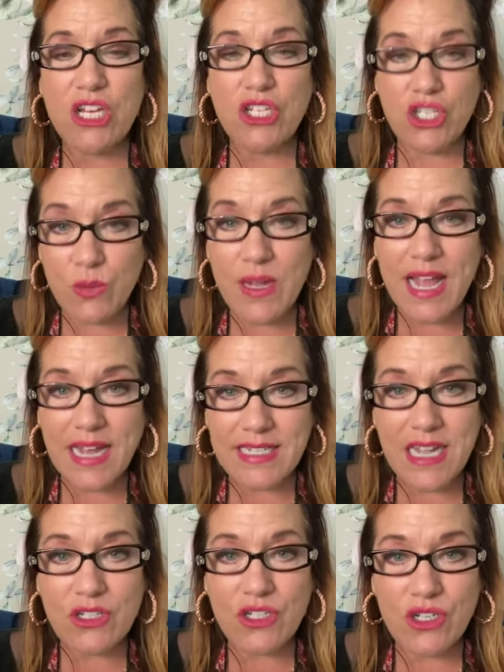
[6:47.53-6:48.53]
Do what God
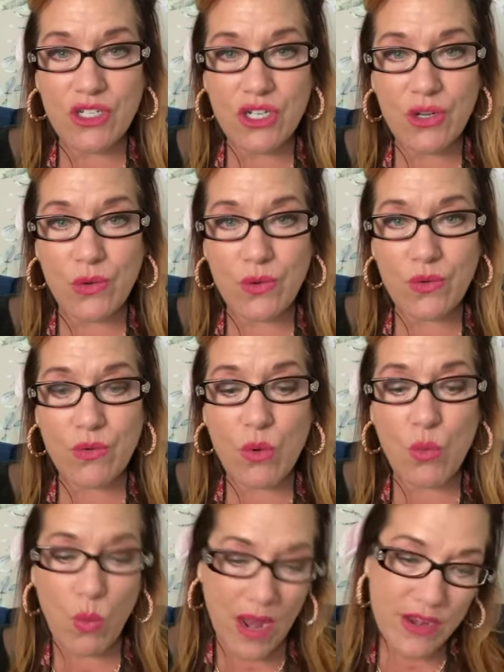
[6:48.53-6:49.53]
tells you to do
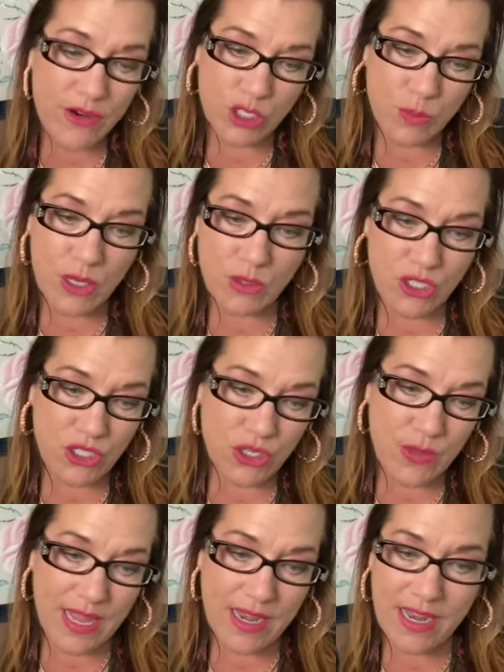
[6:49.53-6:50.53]
when you're supposed to do
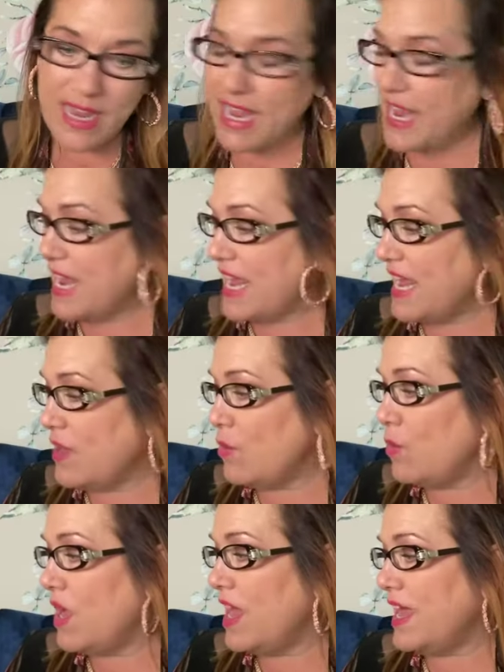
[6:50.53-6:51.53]
it. It
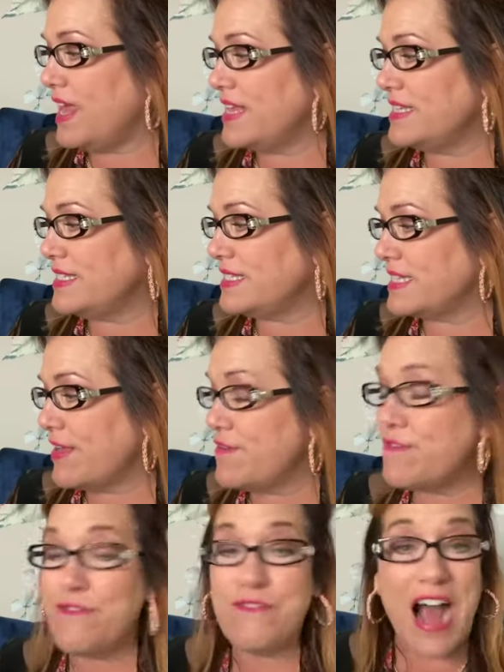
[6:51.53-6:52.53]
was
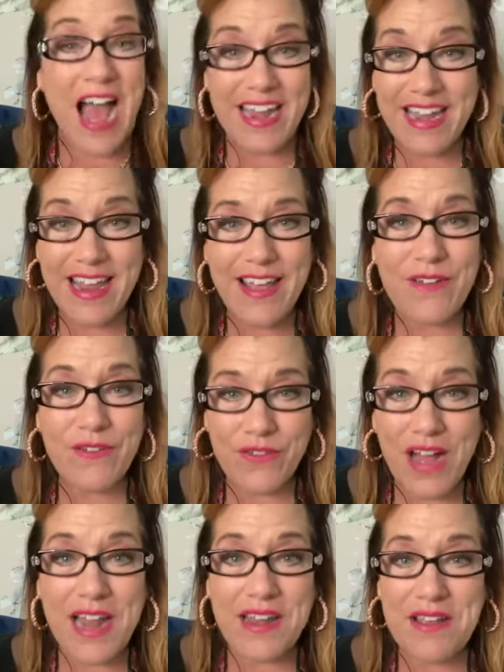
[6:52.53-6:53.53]
fun
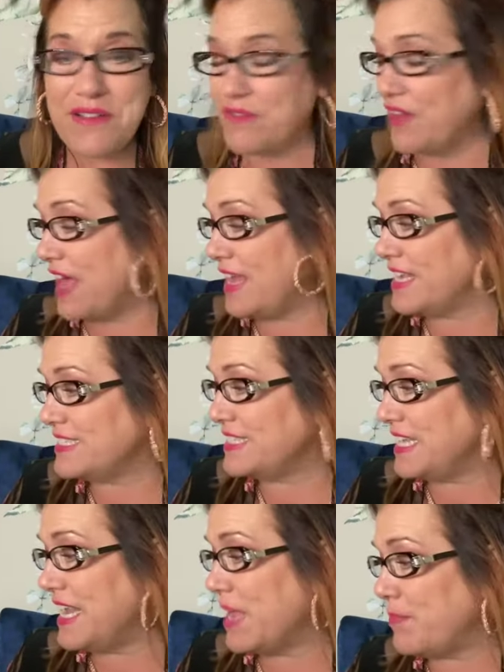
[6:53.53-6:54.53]

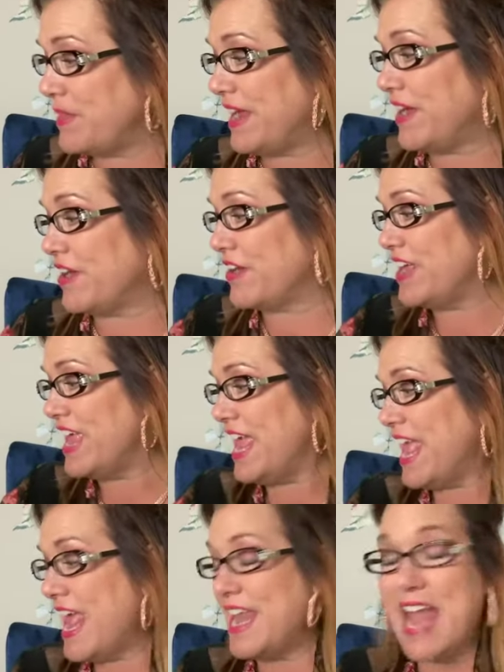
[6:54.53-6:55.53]
sitting up there
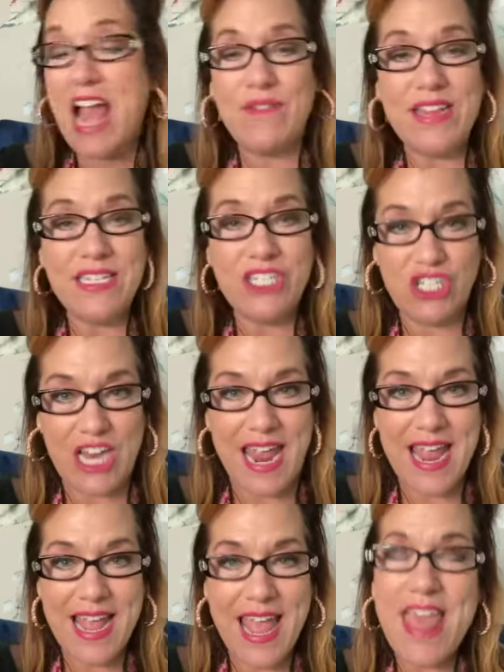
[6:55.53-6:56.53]
and having
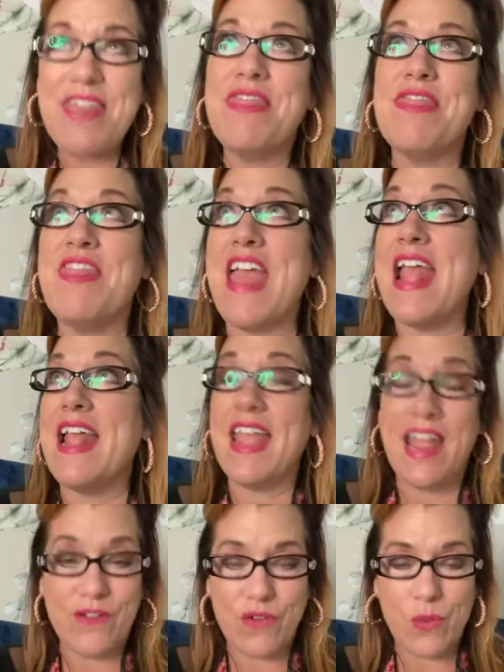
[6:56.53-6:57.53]
Jake thank
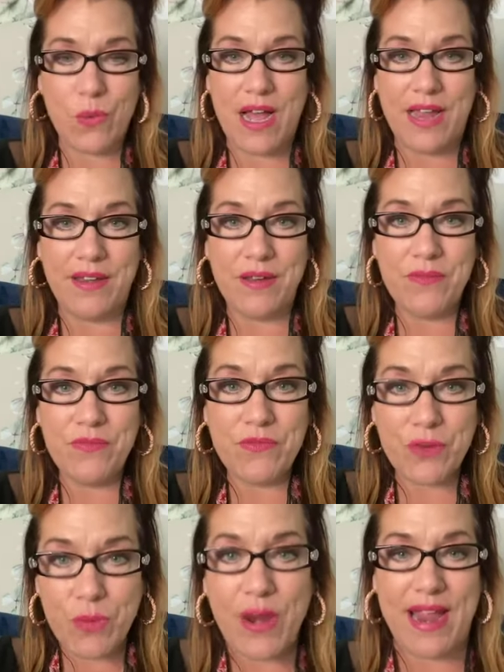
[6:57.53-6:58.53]
everyone
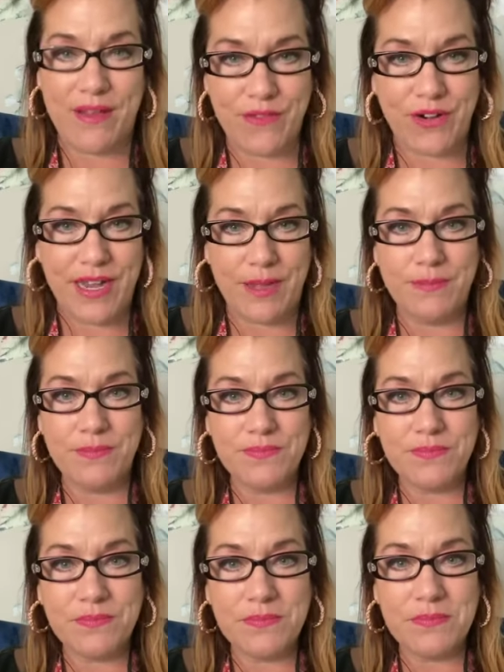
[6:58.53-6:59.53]
for praying for him.
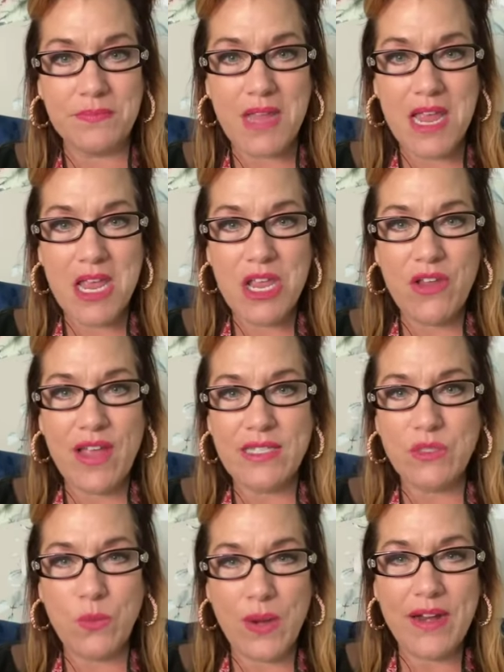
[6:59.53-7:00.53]
You
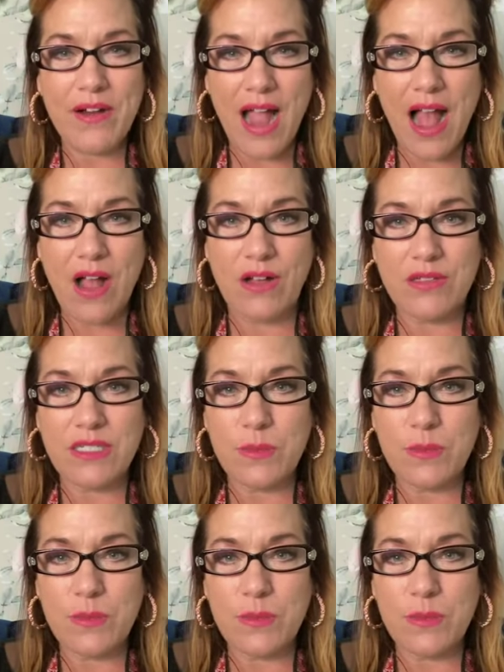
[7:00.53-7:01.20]
guys, where else,